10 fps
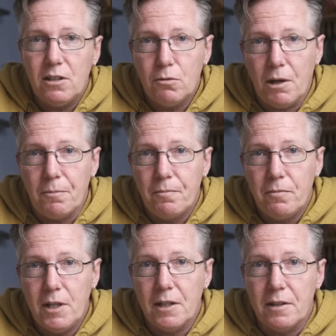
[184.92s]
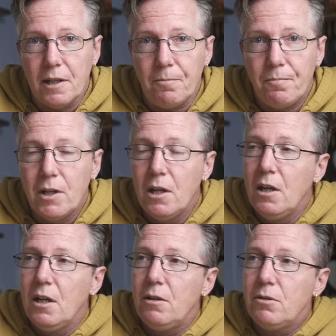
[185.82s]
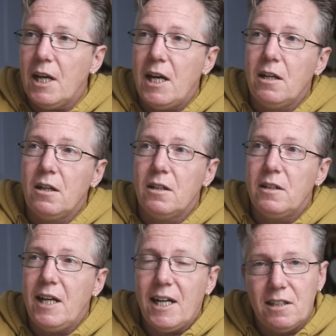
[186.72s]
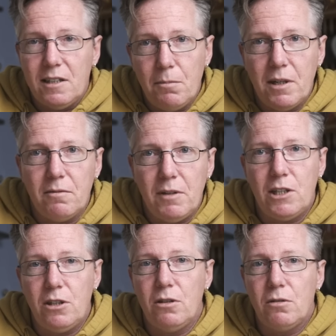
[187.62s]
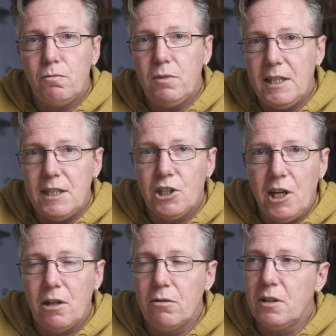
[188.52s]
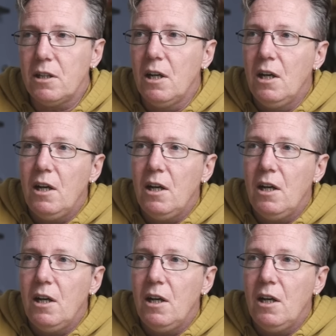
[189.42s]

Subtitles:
this as well the other day. He was saying that he has similar issues with his channel, that